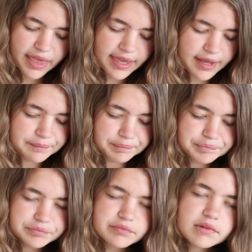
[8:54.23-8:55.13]
and
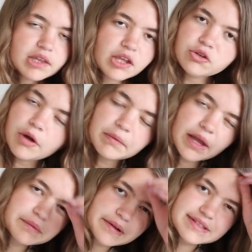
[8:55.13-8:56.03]
normally
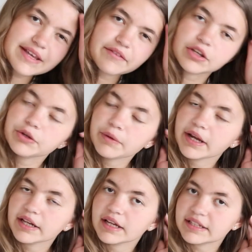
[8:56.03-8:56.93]
on round 7 you
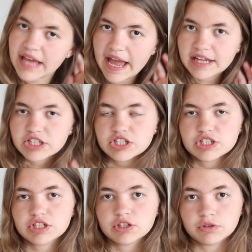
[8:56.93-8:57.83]
would
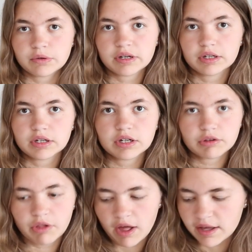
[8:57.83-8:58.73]
attach your
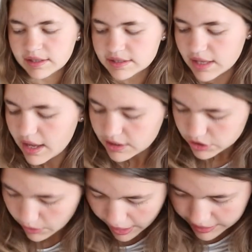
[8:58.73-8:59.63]
claws.
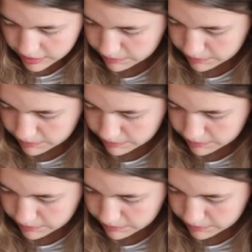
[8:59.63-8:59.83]
So I